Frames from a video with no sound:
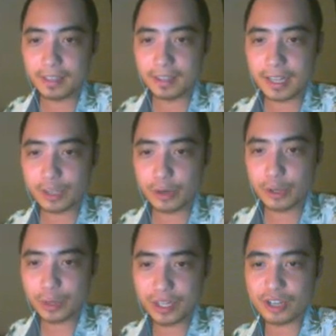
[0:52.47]
That's where
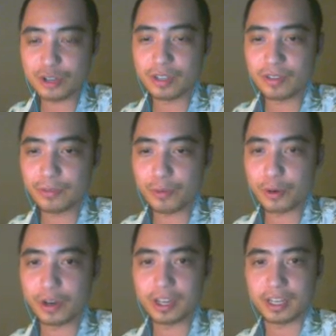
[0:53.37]
you position
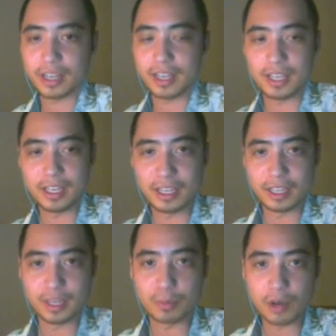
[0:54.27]
for
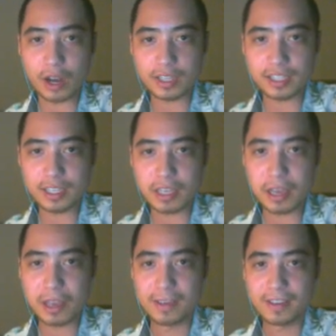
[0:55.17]
the proxy,
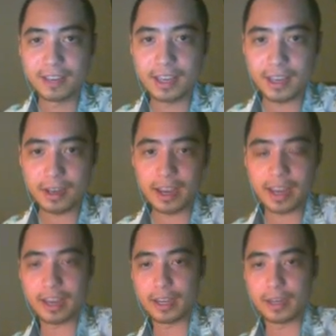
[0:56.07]

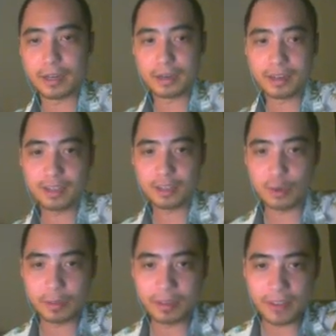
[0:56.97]
and you
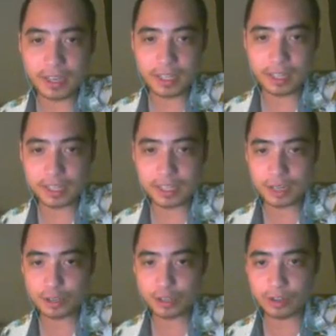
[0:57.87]
want to be facing the
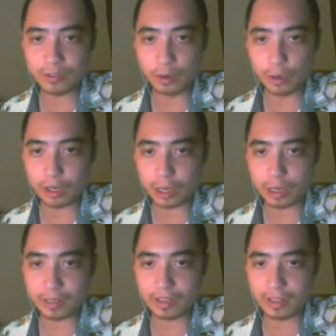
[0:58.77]
center of Nork.
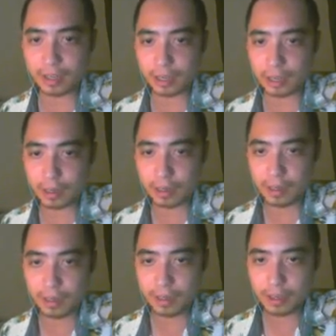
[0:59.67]
Like,
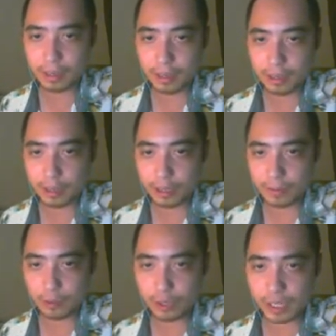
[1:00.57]

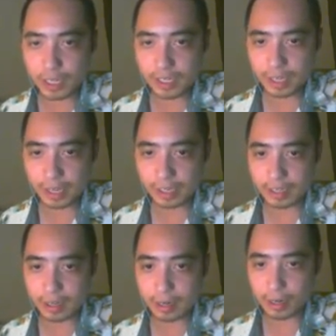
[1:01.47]
if you see his legs
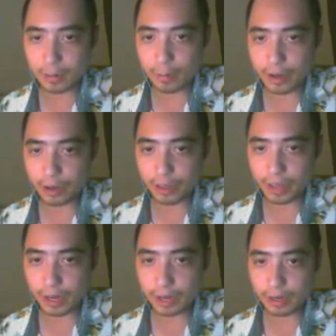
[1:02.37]
here while you're
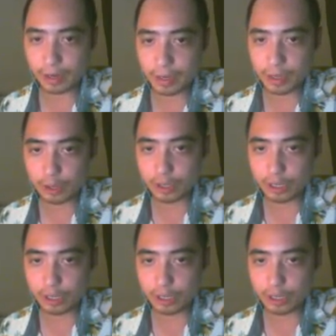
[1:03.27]
there, you can